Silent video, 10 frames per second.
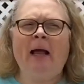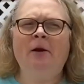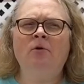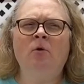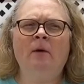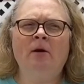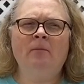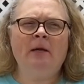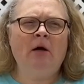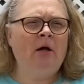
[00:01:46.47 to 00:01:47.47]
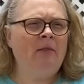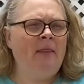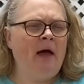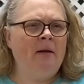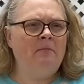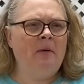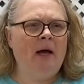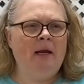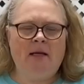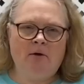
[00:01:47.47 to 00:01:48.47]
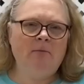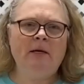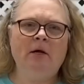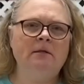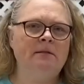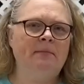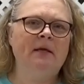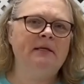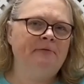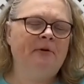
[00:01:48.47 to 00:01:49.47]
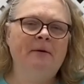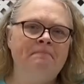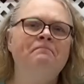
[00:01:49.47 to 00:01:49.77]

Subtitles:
I don't know what it'll be called then, but it'll be called something different.